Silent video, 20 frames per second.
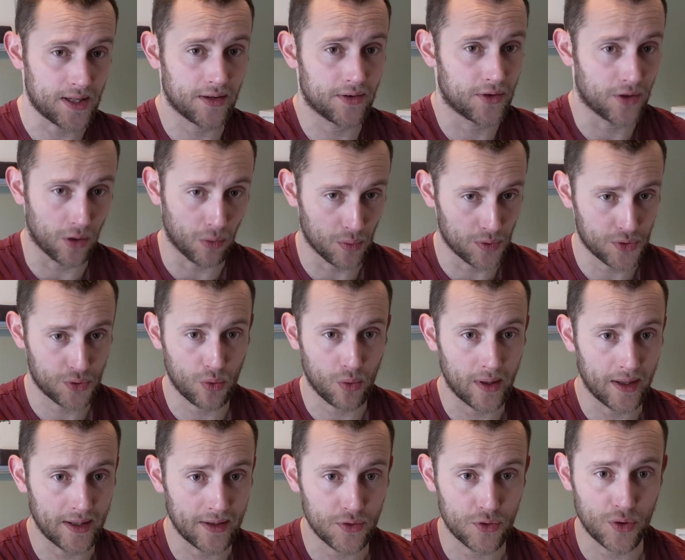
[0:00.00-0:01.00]
I thought was
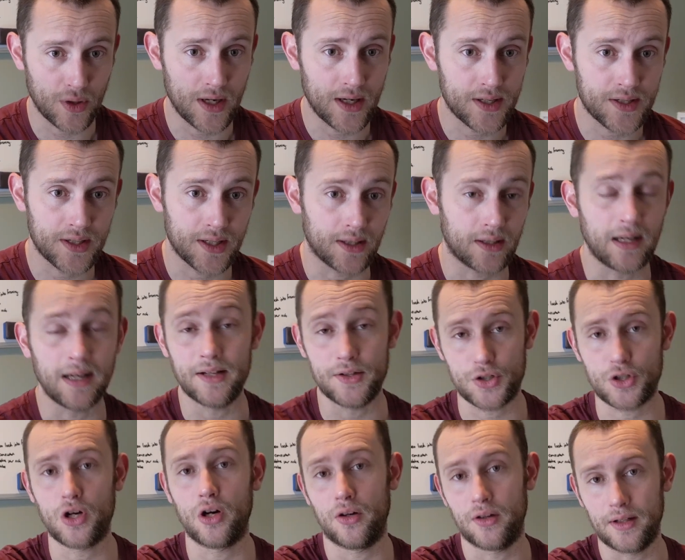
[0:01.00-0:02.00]
quite interesting, and
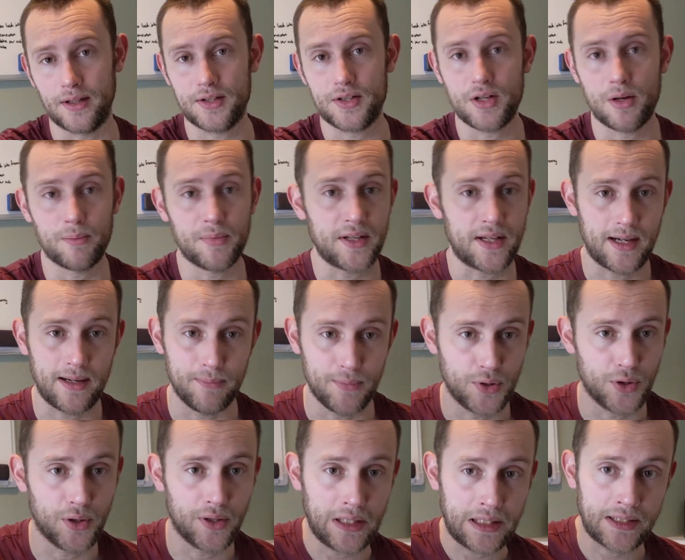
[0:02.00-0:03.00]
it's currently something I'm
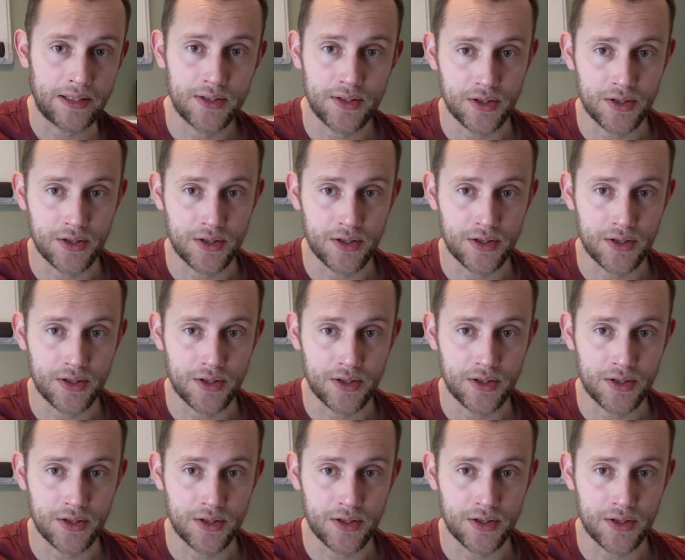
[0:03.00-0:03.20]
doing.